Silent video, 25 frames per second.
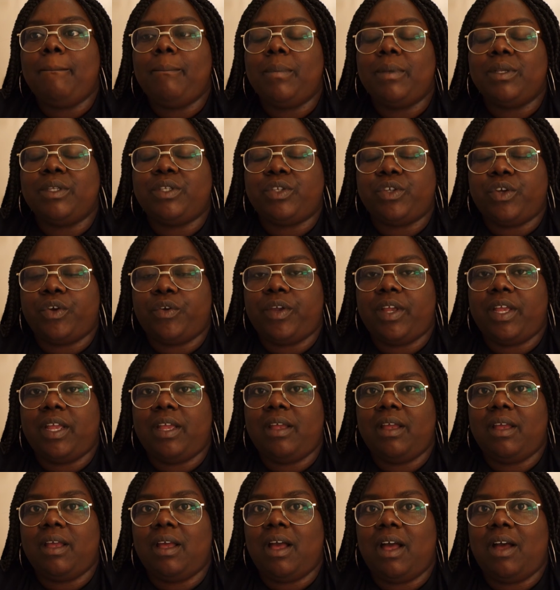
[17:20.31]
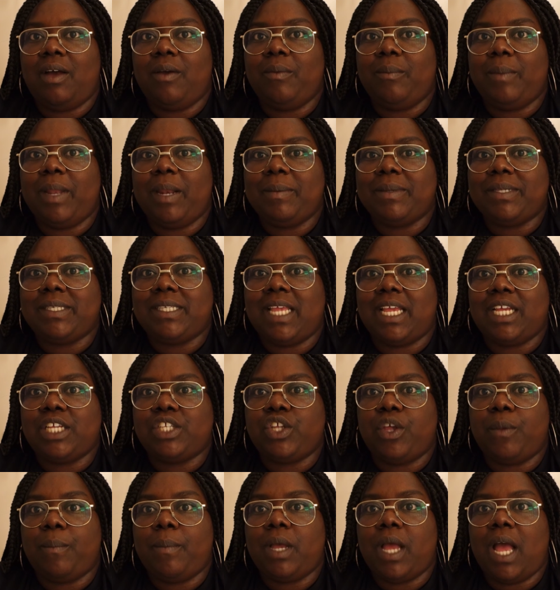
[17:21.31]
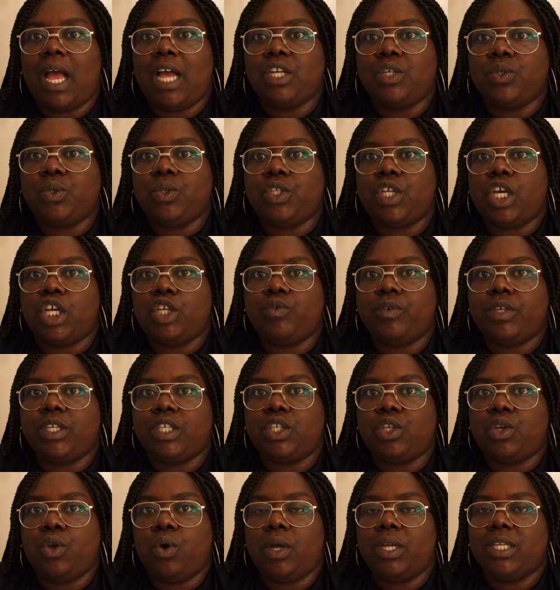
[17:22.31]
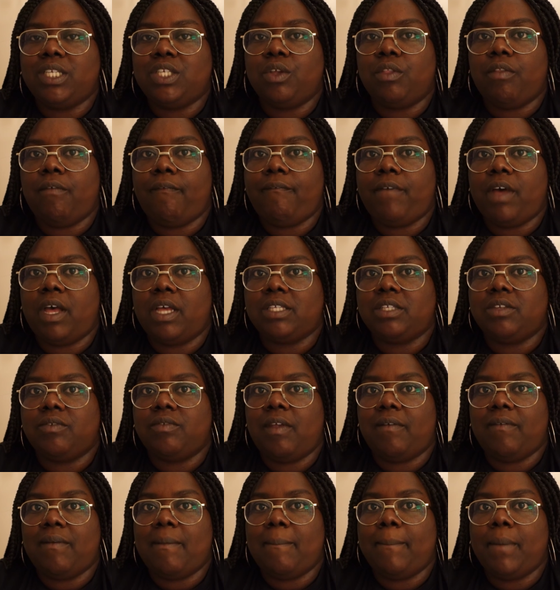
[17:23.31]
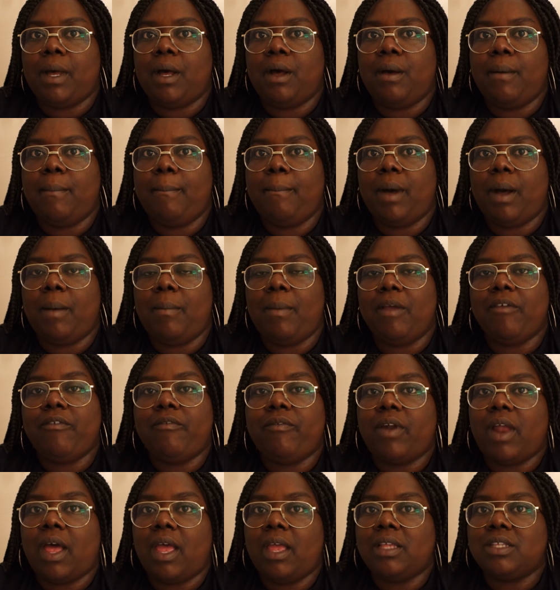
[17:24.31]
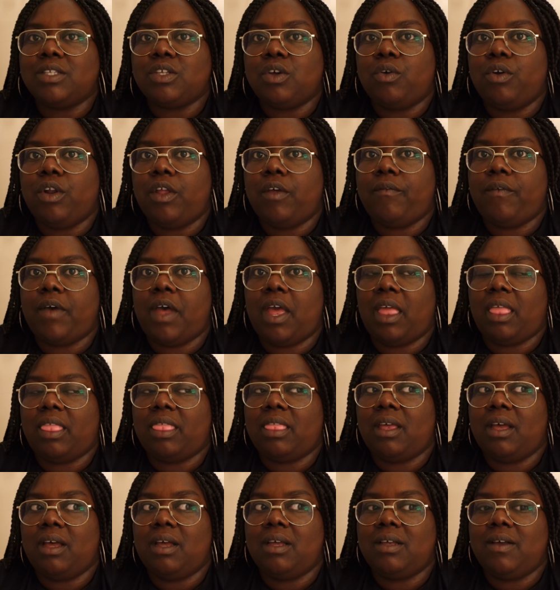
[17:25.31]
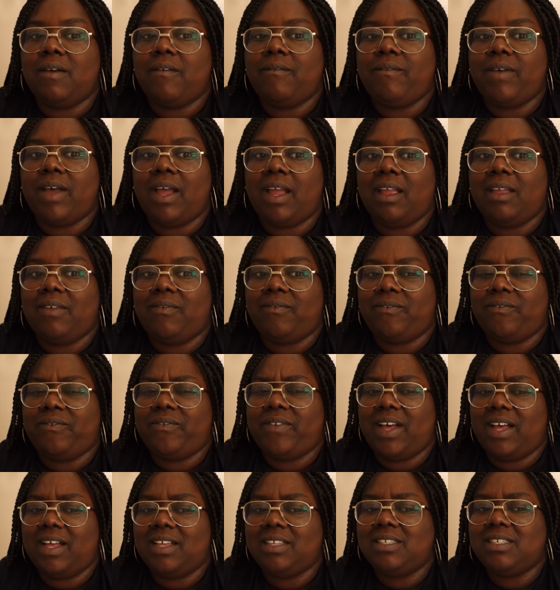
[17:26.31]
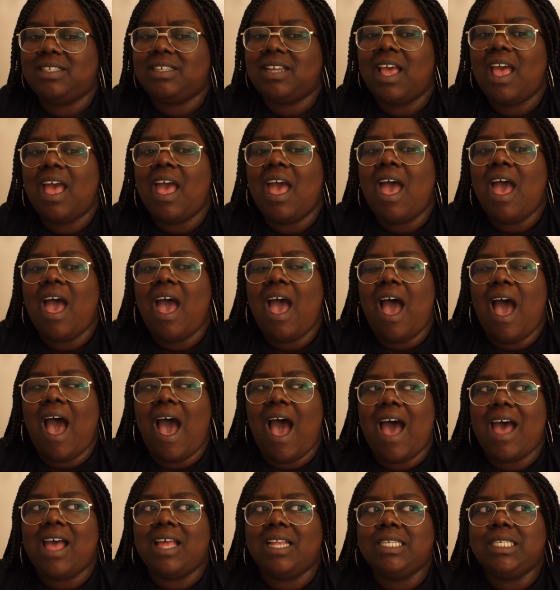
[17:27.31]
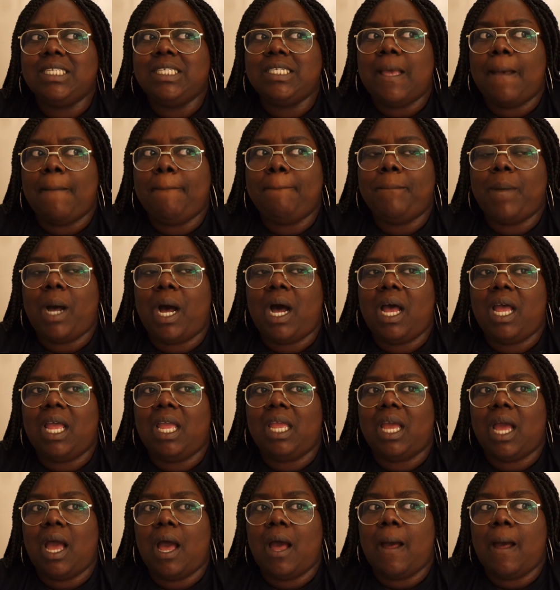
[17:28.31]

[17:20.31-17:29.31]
Sorry, I made a mistake. So my actual surgery is not until the 1st of November, but my flight's on the 31st, and my